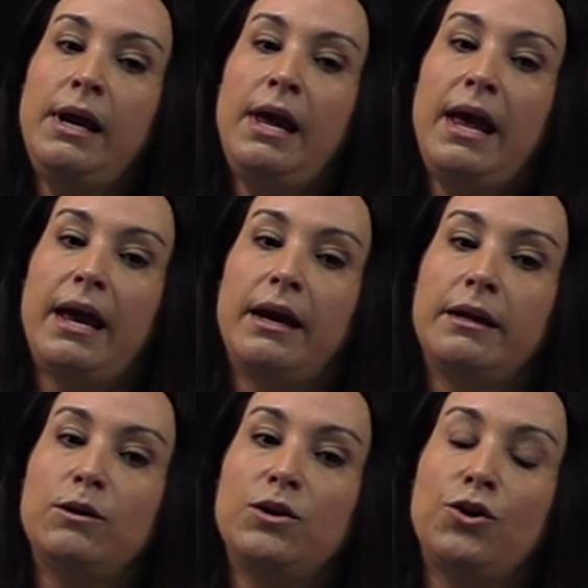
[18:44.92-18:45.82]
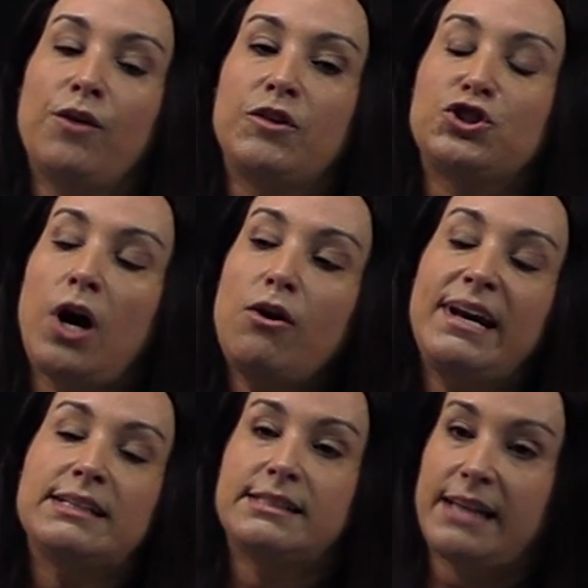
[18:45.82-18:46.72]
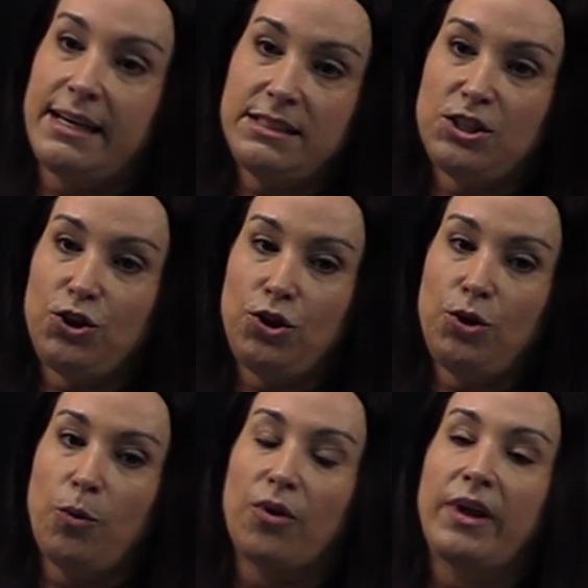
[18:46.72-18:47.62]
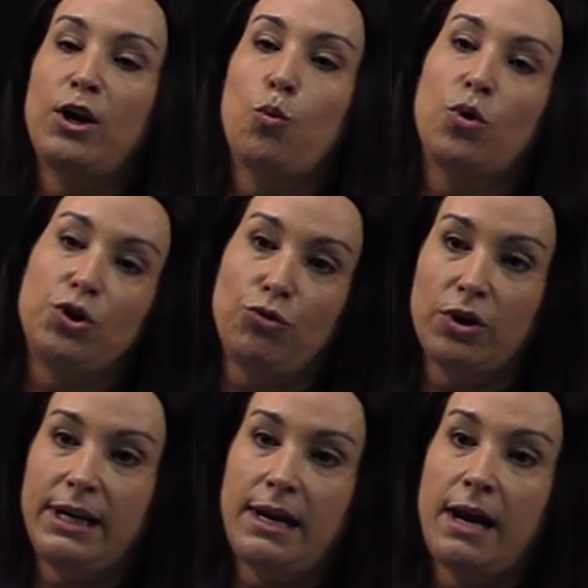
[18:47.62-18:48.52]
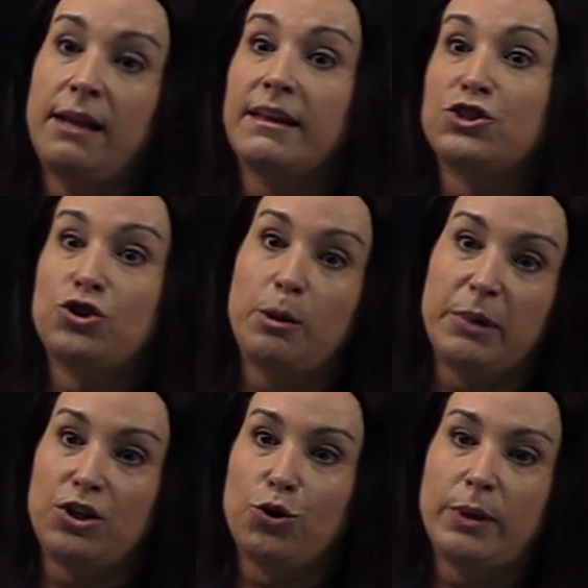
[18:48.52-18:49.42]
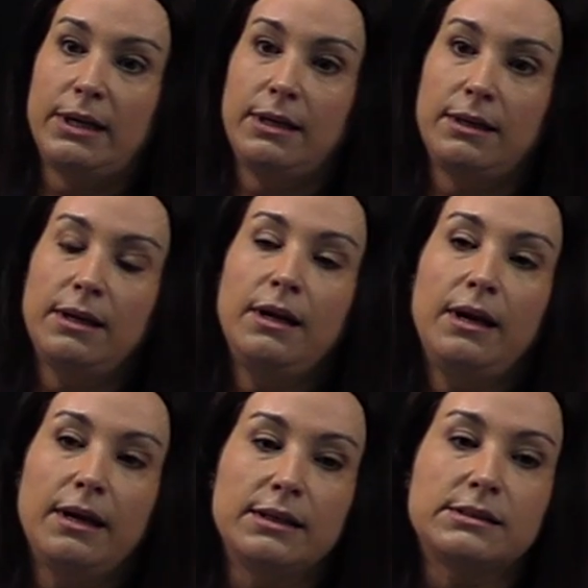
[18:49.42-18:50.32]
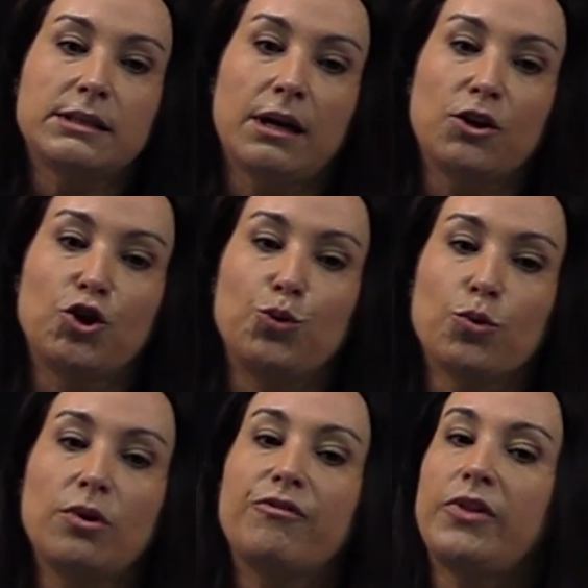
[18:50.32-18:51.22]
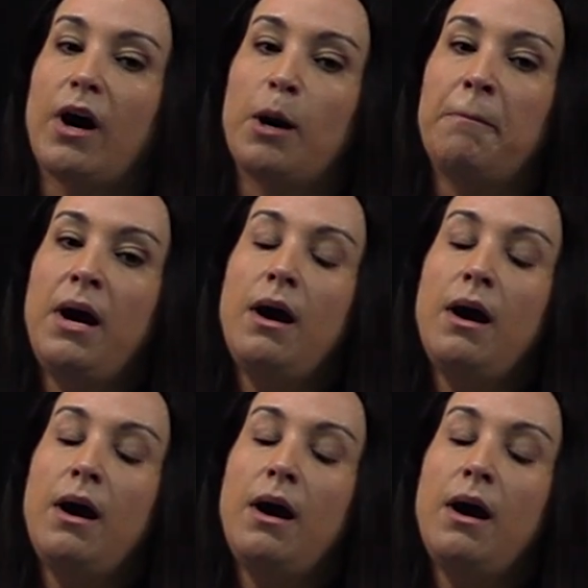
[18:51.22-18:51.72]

And, if the child can't say it to you or they don't want you looking at it, they shouldn't be doing it, is kind of a good rule of thumb.